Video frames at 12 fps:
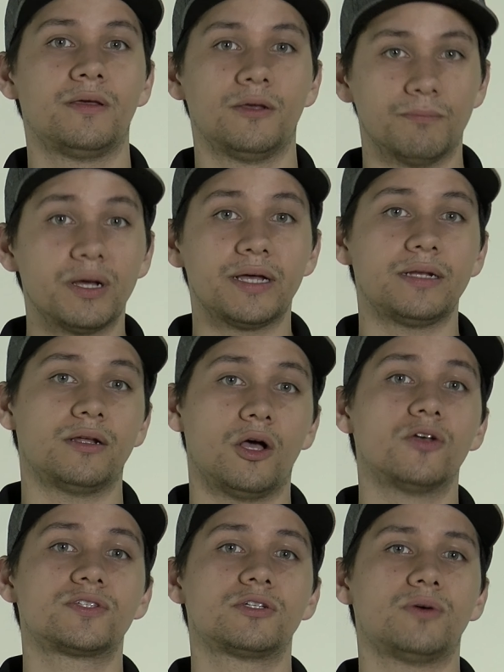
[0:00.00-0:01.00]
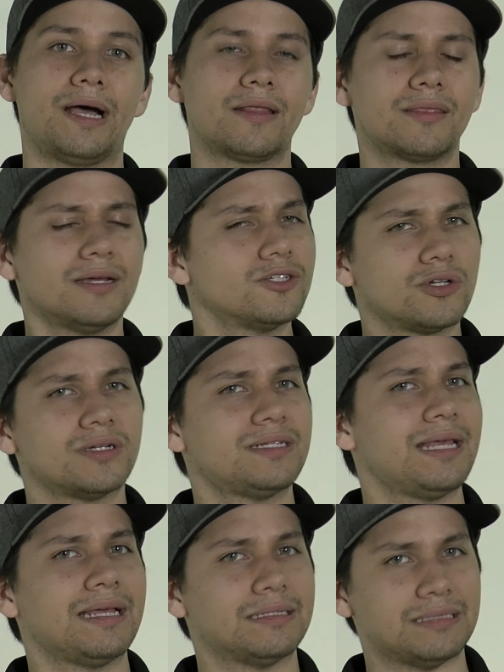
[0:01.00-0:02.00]
But also, I thought
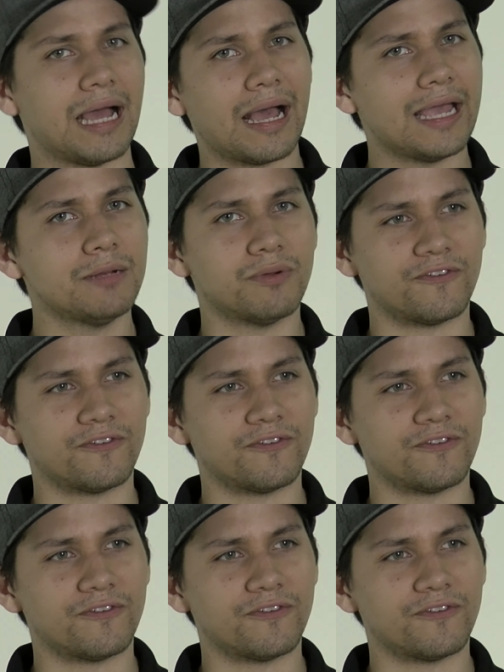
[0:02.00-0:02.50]
Duratan died